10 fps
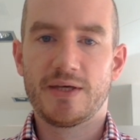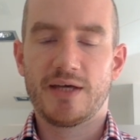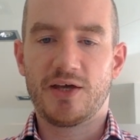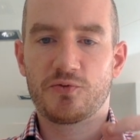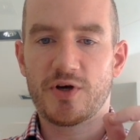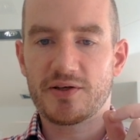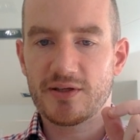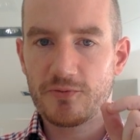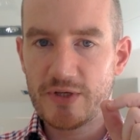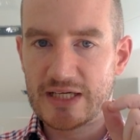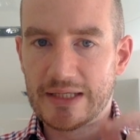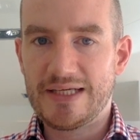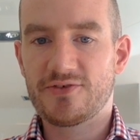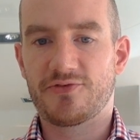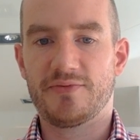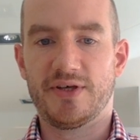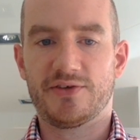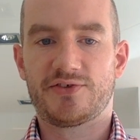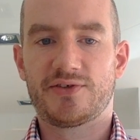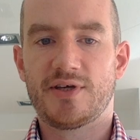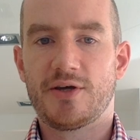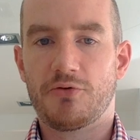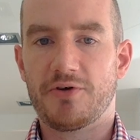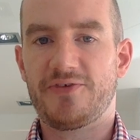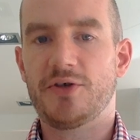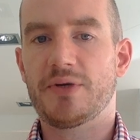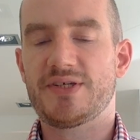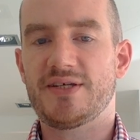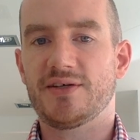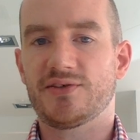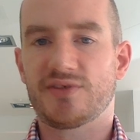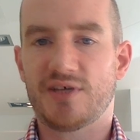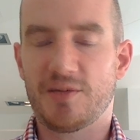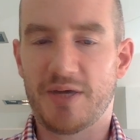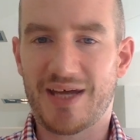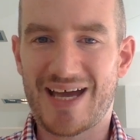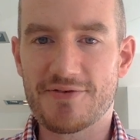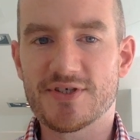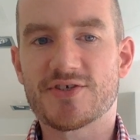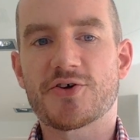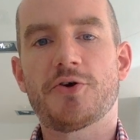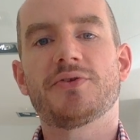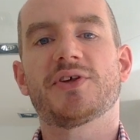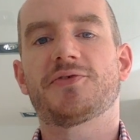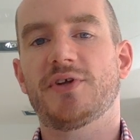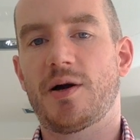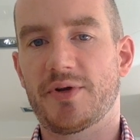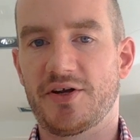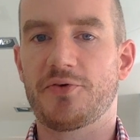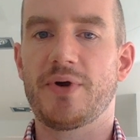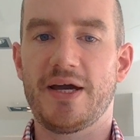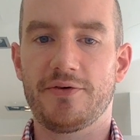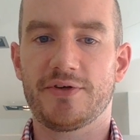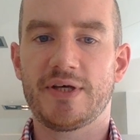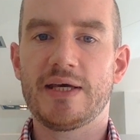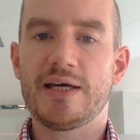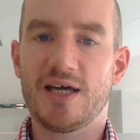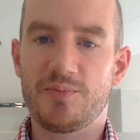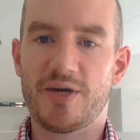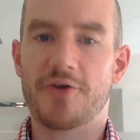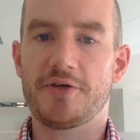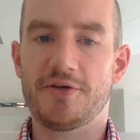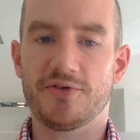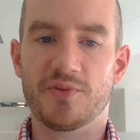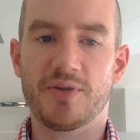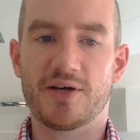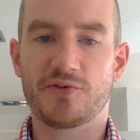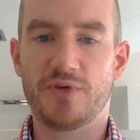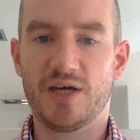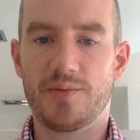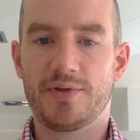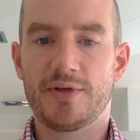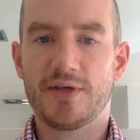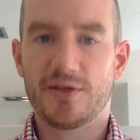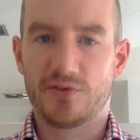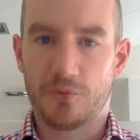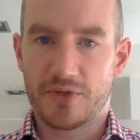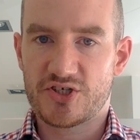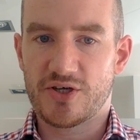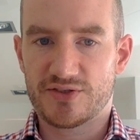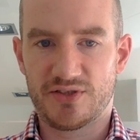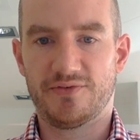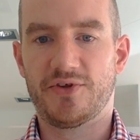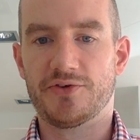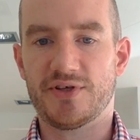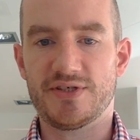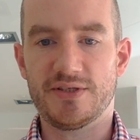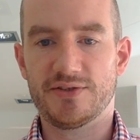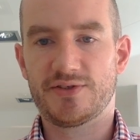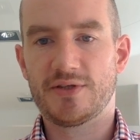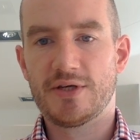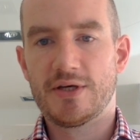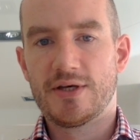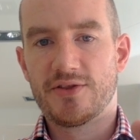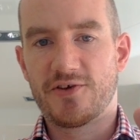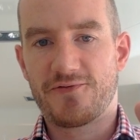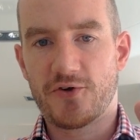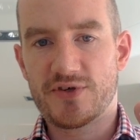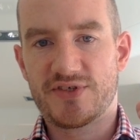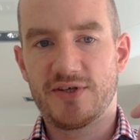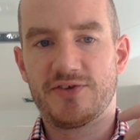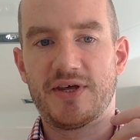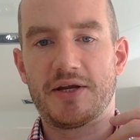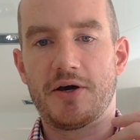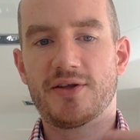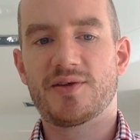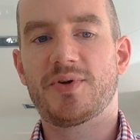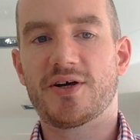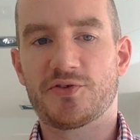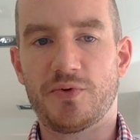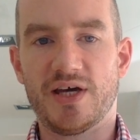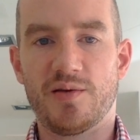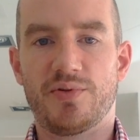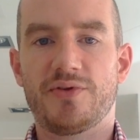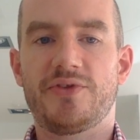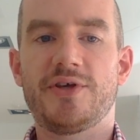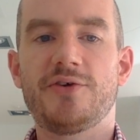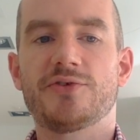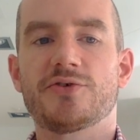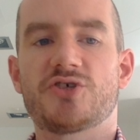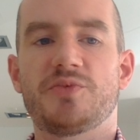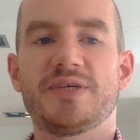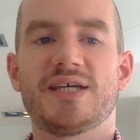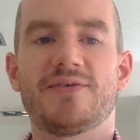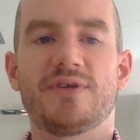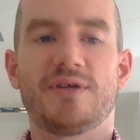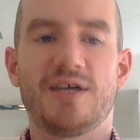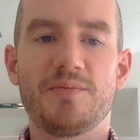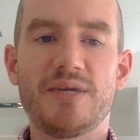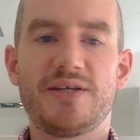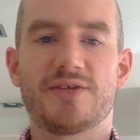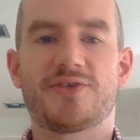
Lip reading: And what we gleaned from this were a few ideas about how to turn this phenomenon around and better use the blocked web. So I want to share some of those ideas. The first is that on the blocked web, the user should be given immediate